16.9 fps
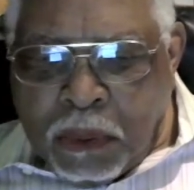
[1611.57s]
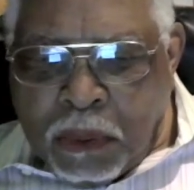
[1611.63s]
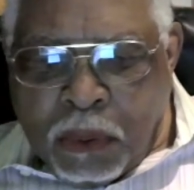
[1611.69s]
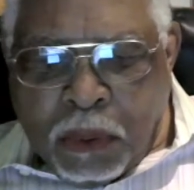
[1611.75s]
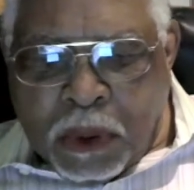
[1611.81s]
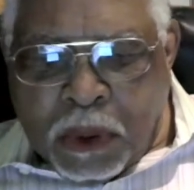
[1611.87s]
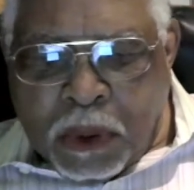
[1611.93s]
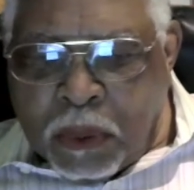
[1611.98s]

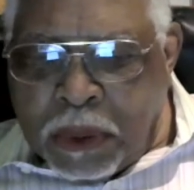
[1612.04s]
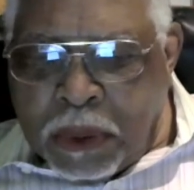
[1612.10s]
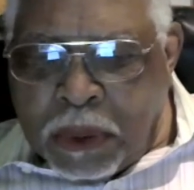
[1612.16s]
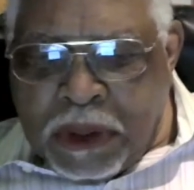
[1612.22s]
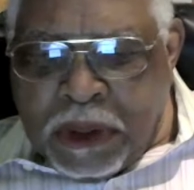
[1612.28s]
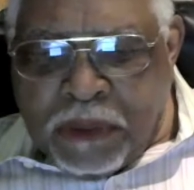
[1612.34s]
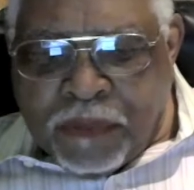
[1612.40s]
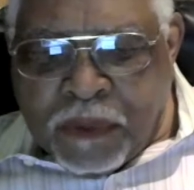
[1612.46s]
What a
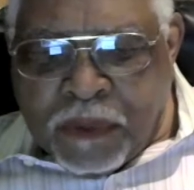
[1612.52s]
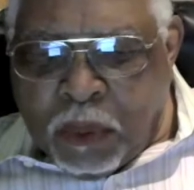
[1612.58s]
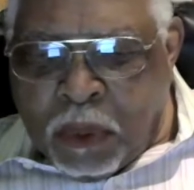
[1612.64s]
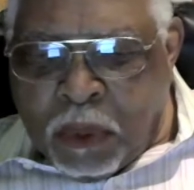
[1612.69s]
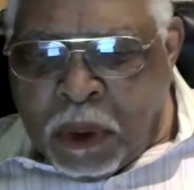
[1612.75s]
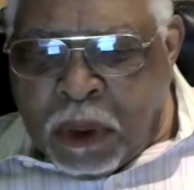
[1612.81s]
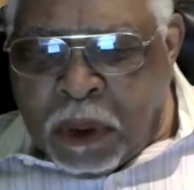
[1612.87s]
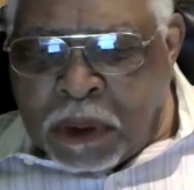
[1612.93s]
relief it
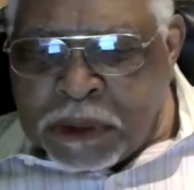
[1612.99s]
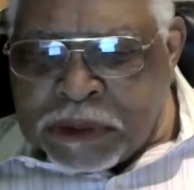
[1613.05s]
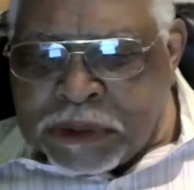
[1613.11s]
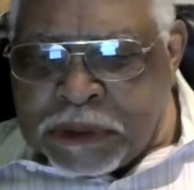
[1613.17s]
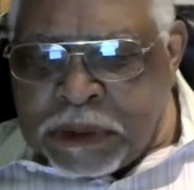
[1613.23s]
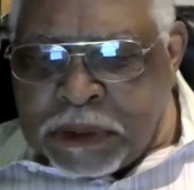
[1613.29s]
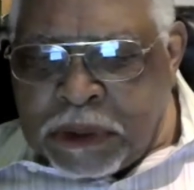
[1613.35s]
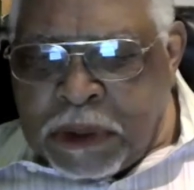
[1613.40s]

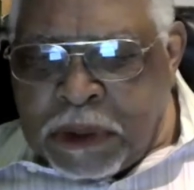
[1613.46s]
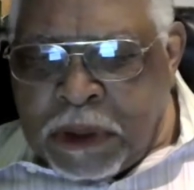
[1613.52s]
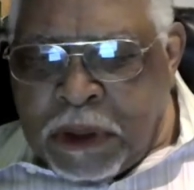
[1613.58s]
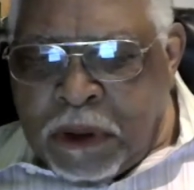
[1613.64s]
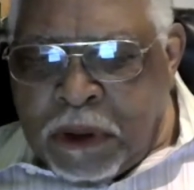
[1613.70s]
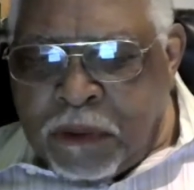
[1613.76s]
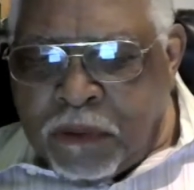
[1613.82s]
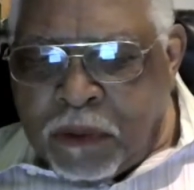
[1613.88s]
was
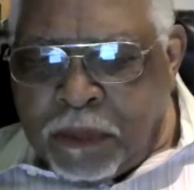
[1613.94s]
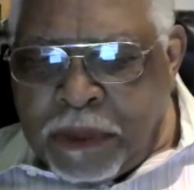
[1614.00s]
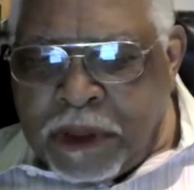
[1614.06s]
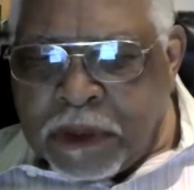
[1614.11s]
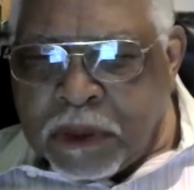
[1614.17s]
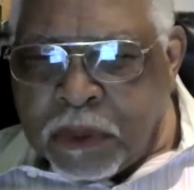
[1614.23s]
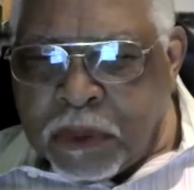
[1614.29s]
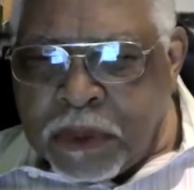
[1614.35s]
for
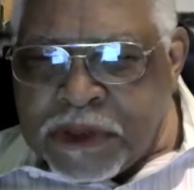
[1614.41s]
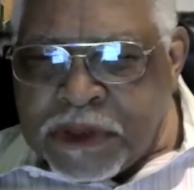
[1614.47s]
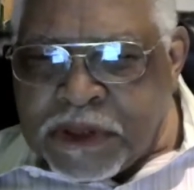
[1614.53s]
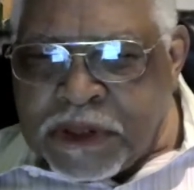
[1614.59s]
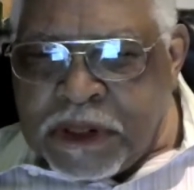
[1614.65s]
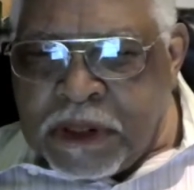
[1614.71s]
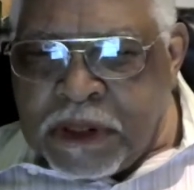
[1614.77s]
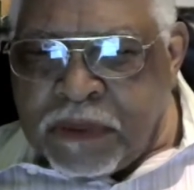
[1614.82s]
me to
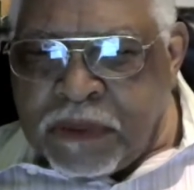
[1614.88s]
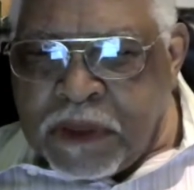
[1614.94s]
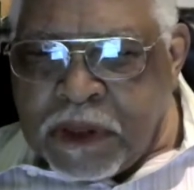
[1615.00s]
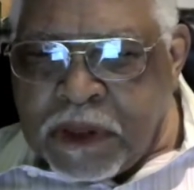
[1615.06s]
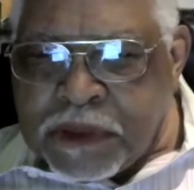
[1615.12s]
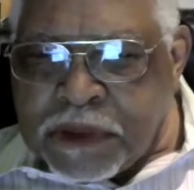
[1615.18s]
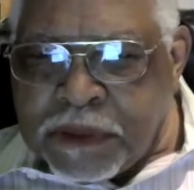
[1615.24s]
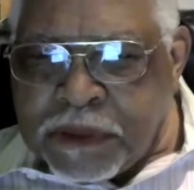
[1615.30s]
receive
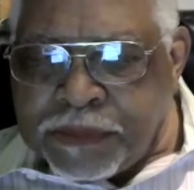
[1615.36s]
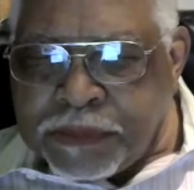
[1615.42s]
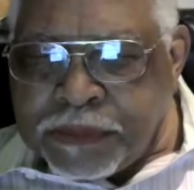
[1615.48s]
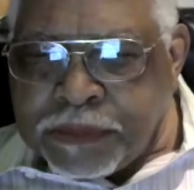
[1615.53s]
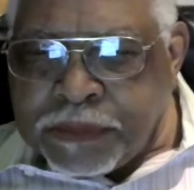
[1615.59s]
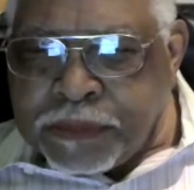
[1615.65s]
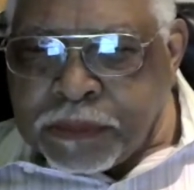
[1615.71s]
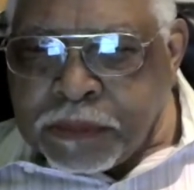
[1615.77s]
this.
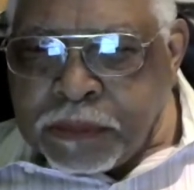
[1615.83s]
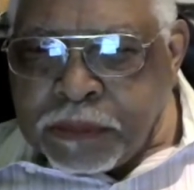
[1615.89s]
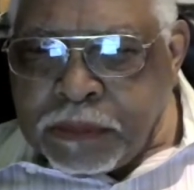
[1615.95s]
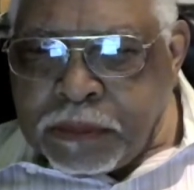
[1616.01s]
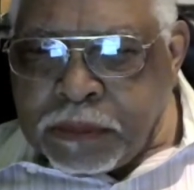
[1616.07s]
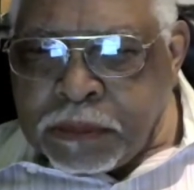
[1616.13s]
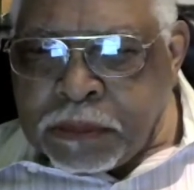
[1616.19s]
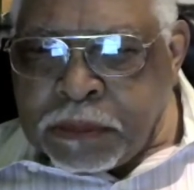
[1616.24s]

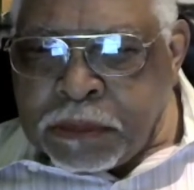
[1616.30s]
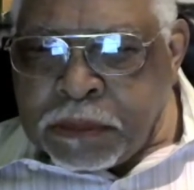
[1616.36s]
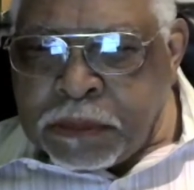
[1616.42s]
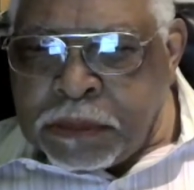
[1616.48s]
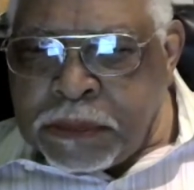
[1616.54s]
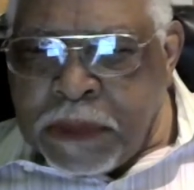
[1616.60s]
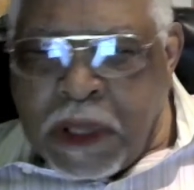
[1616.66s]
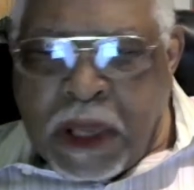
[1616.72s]

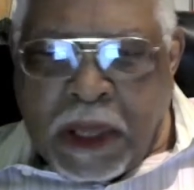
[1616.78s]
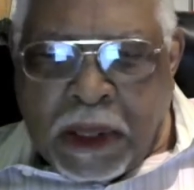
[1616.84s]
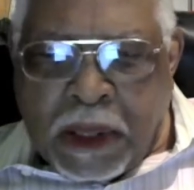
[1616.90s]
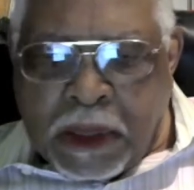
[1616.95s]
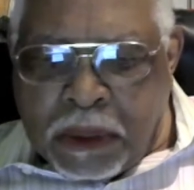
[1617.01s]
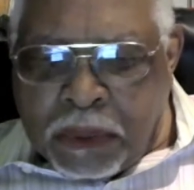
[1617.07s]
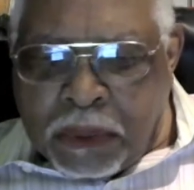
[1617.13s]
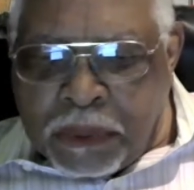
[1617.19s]

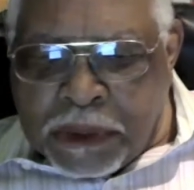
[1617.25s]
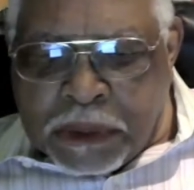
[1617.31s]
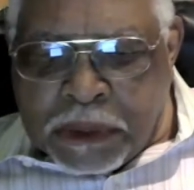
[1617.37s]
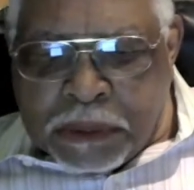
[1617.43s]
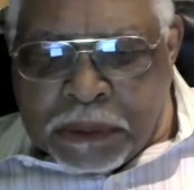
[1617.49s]
Hallelujah.